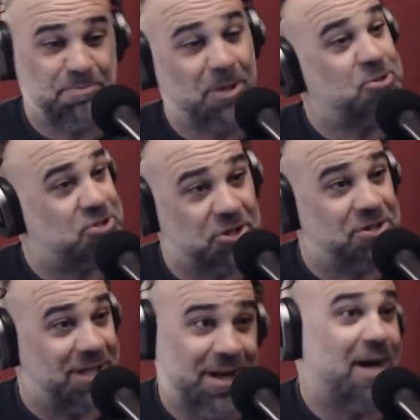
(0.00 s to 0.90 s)
is most is
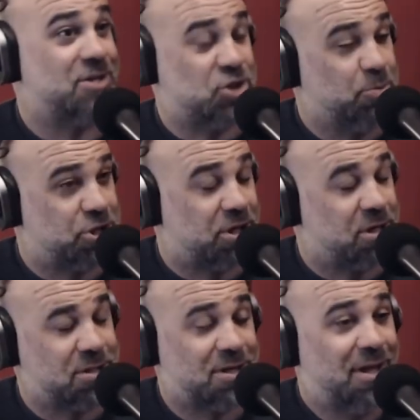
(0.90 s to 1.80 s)
certainly not no, a
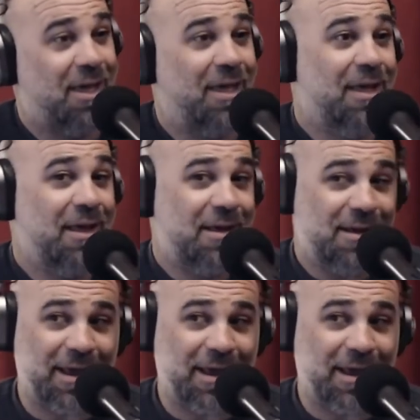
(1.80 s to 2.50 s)
supercharger. This is true.